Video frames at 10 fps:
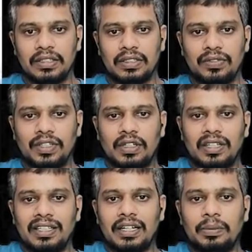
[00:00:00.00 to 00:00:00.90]
So if you
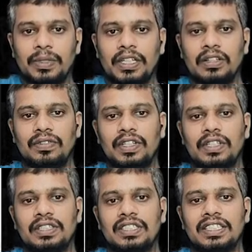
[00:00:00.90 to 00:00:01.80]
look at the optical
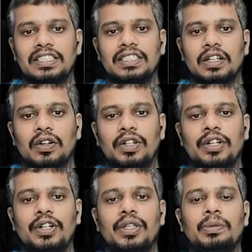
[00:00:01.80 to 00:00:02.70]
frequency range around
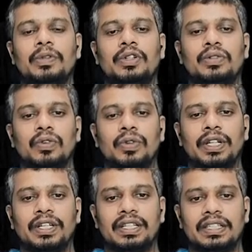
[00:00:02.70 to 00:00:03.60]
10 to the power
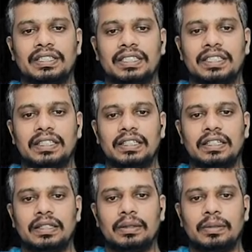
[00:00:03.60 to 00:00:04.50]
14 Hz, here
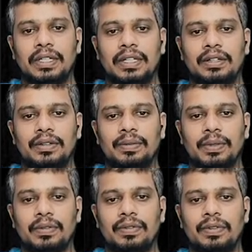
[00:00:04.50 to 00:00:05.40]
it will be 10 to the
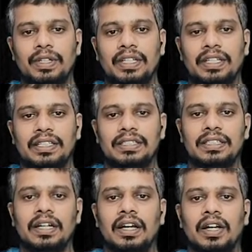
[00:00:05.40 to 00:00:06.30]
power 14 Hz.